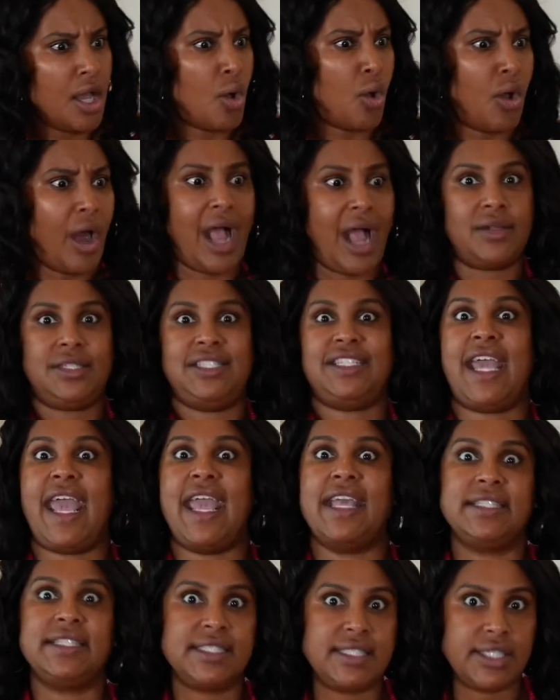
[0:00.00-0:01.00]
or how
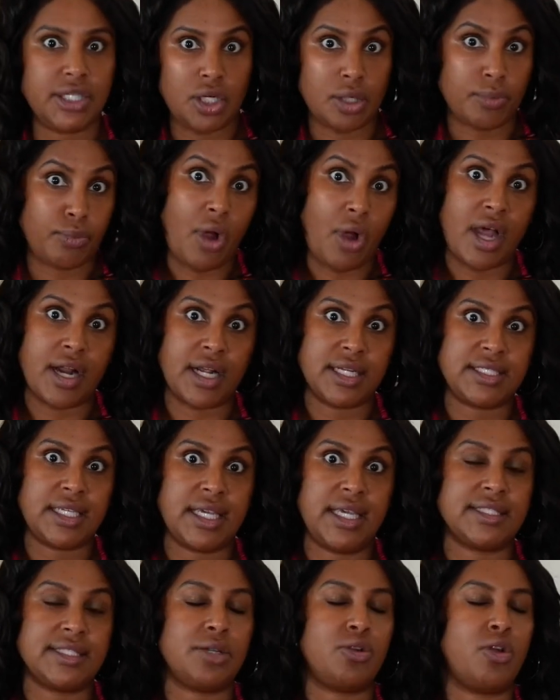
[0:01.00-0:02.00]
tasty your product
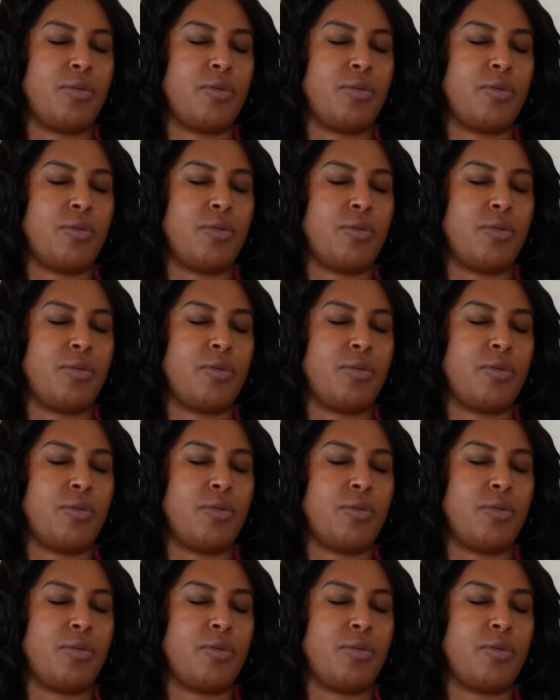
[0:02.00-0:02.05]
is.